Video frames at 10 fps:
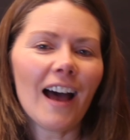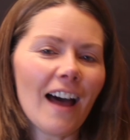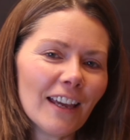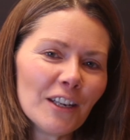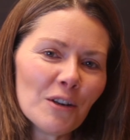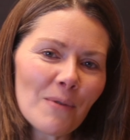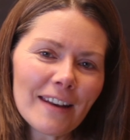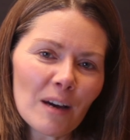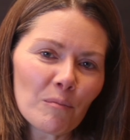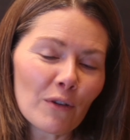And then you
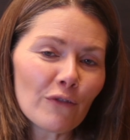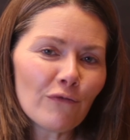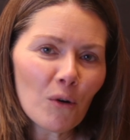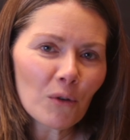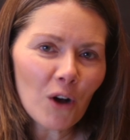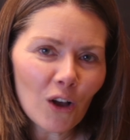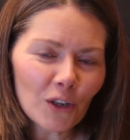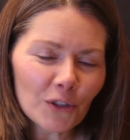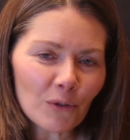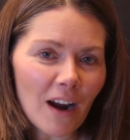end up with phone
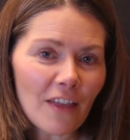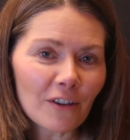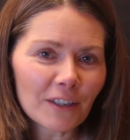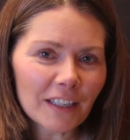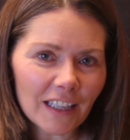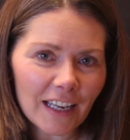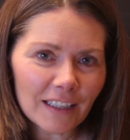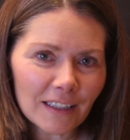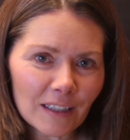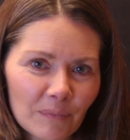calls or other
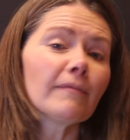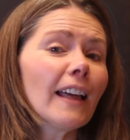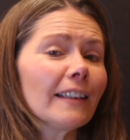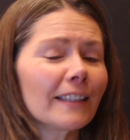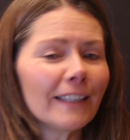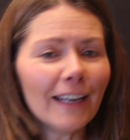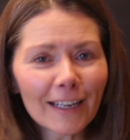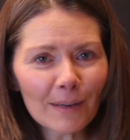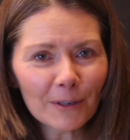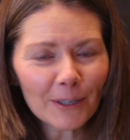delays that
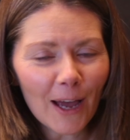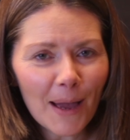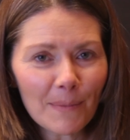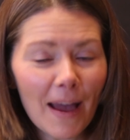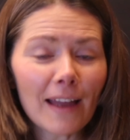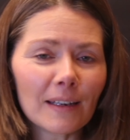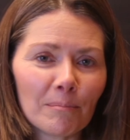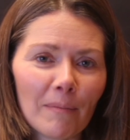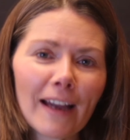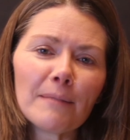take up your time and
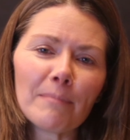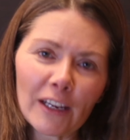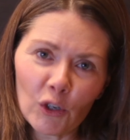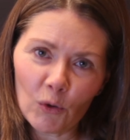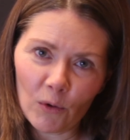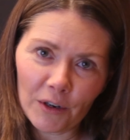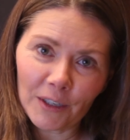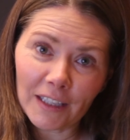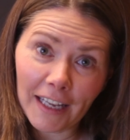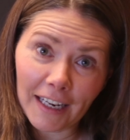might make your
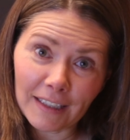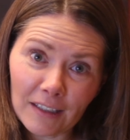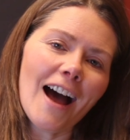orders late.